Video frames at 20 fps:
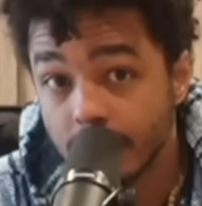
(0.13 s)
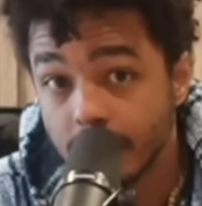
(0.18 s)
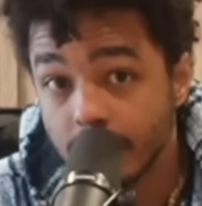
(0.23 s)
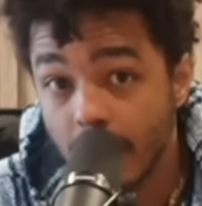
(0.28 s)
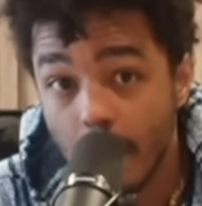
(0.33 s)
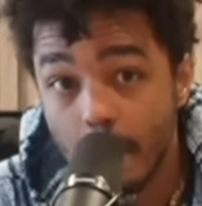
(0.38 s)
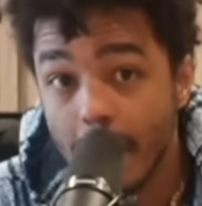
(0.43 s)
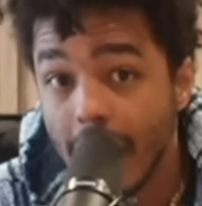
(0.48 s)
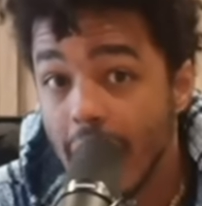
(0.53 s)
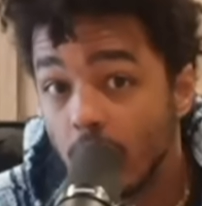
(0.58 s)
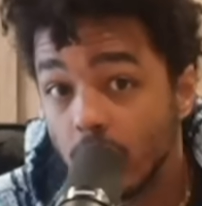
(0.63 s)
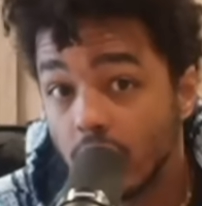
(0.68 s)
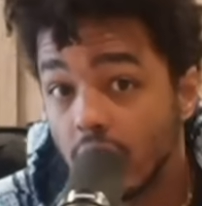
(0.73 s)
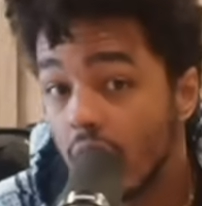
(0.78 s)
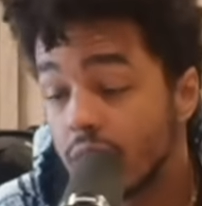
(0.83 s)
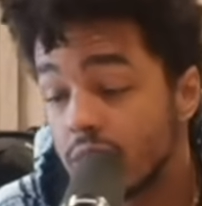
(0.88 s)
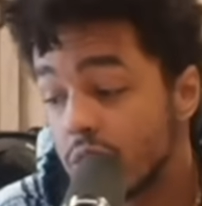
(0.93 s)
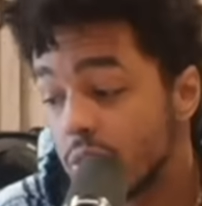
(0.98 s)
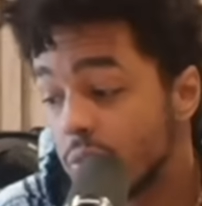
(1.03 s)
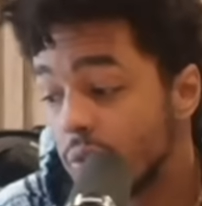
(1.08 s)
A man who
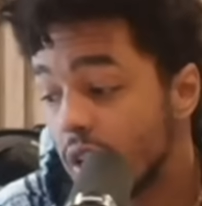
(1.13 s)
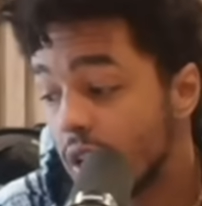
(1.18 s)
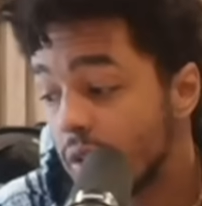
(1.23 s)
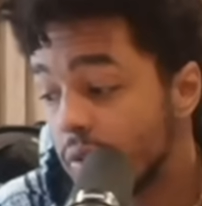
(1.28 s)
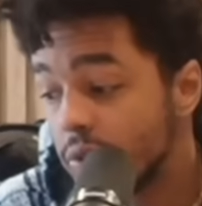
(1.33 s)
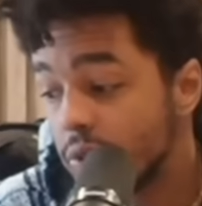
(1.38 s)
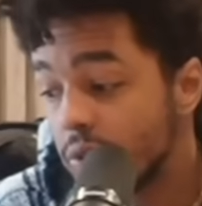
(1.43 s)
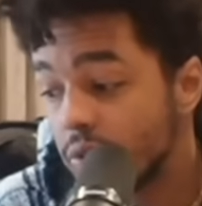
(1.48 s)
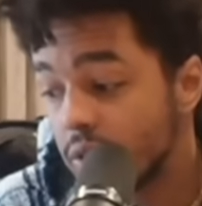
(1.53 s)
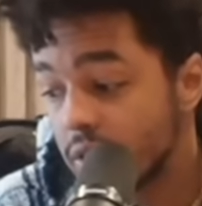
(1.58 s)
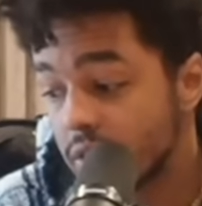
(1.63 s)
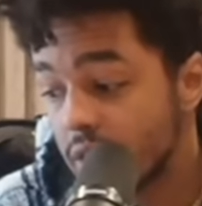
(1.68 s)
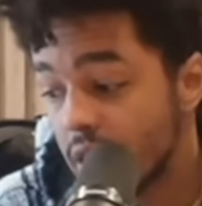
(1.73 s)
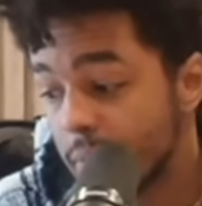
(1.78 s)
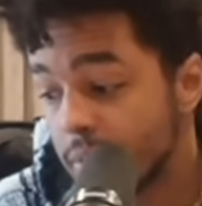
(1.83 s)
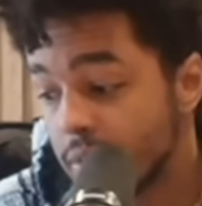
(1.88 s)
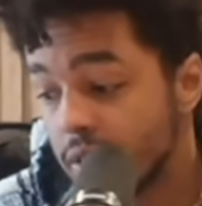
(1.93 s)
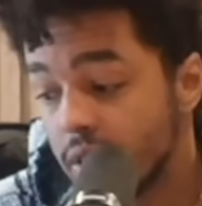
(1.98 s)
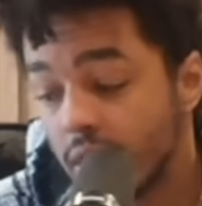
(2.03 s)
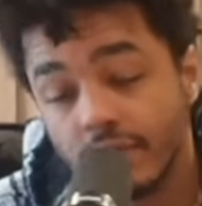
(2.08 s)
loves you will never do this type
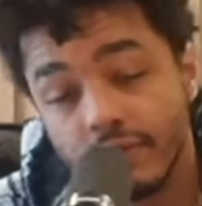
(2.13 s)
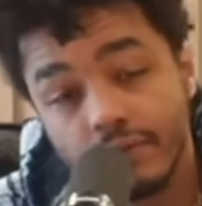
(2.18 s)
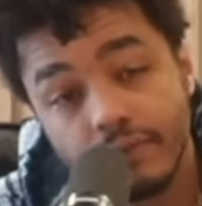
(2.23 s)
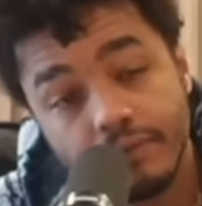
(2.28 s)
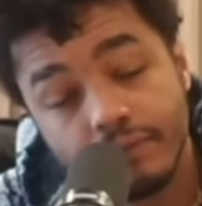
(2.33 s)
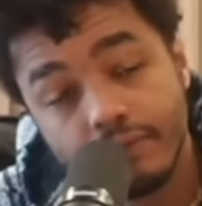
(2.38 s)
of stuff.